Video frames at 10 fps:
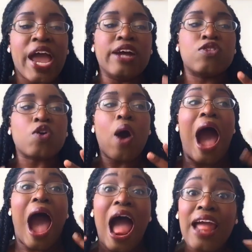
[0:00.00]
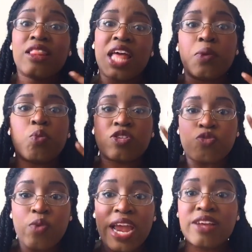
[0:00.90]
And so I then was
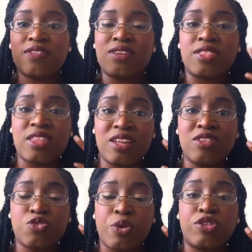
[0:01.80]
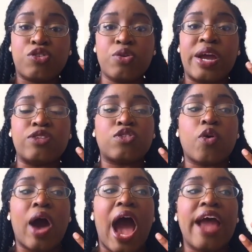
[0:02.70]
raised to think this way too. And
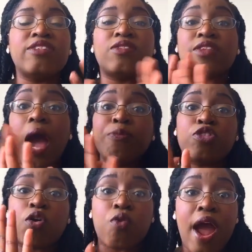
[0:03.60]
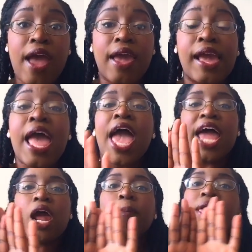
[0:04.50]
so I stopped the crying
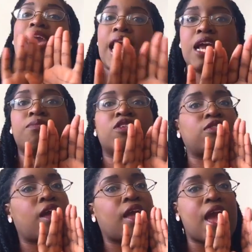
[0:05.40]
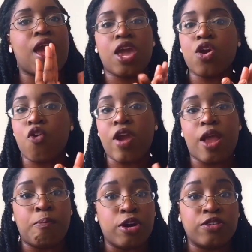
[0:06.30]
and I became this like
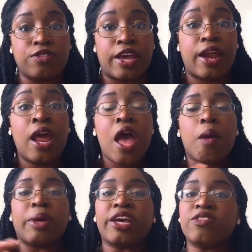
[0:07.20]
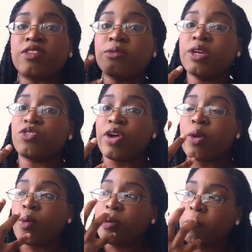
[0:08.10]
angry person. Because sometimes,
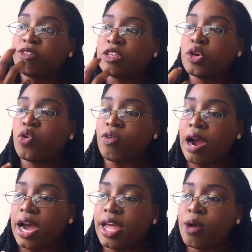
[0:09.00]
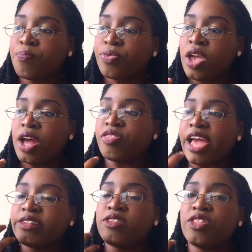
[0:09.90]
right, when people see you cry,
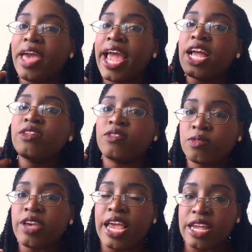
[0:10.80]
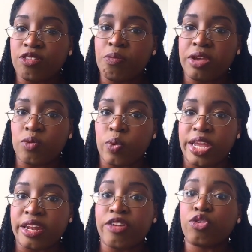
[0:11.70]
they take it to mean
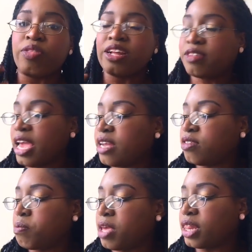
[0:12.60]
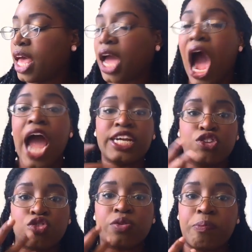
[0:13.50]
weakness. So they take it to mean like I
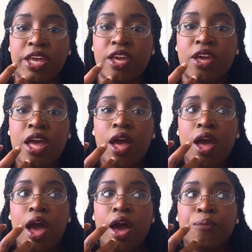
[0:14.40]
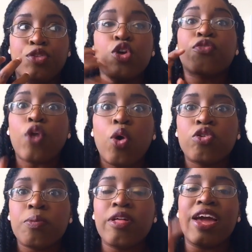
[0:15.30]
can you're
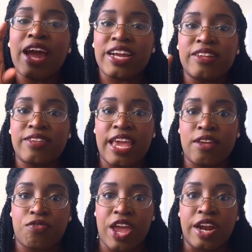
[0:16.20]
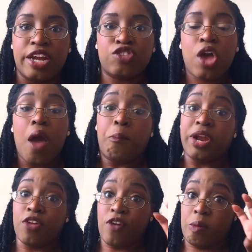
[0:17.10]
vulnerable and I could take advantage. But
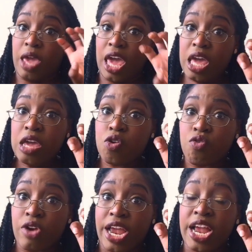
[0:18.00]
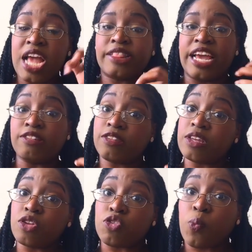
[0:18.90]
if I'm angry, they
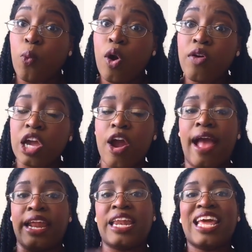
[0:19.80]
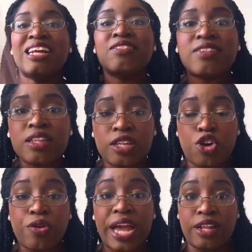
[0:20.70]
see this warrior, and it instantly
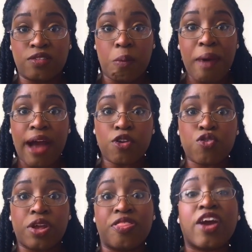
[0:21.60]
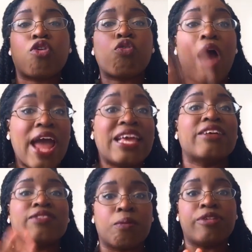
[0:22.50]
creates a boundary that
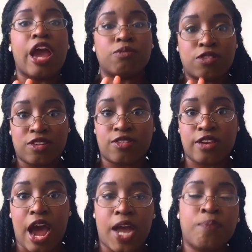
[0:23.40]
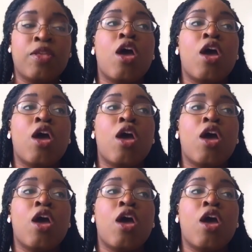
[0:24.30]
crying sometimes does not.